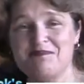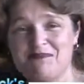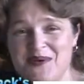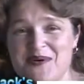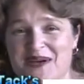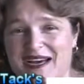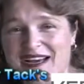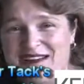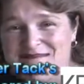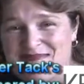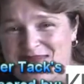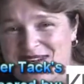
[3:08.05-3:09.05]
boot
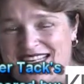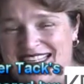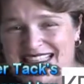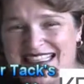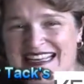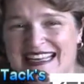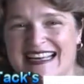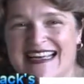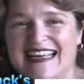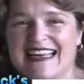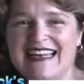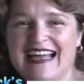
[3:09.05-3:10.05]
cut breech.
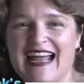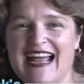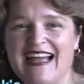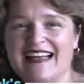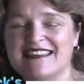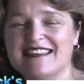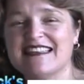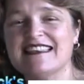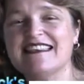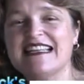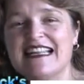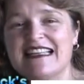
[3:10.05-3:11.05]
It has an
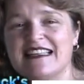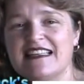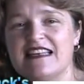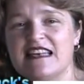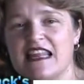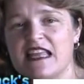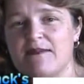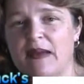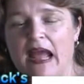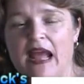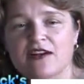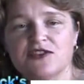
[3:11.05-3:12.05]
extended knee
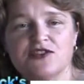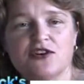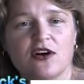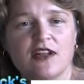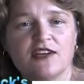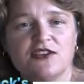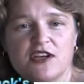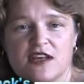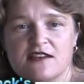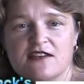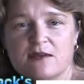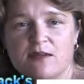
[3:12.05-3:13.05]
patch starting
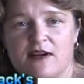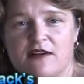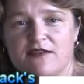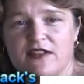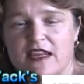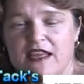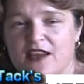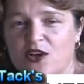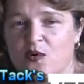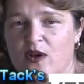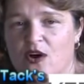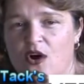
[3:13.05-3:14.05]
just above the knee and
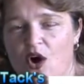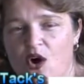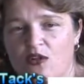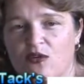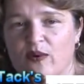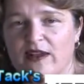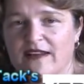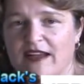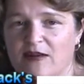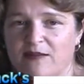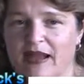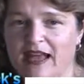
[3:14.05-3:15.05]
going all the way
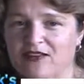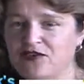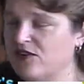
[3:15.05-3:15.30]
down past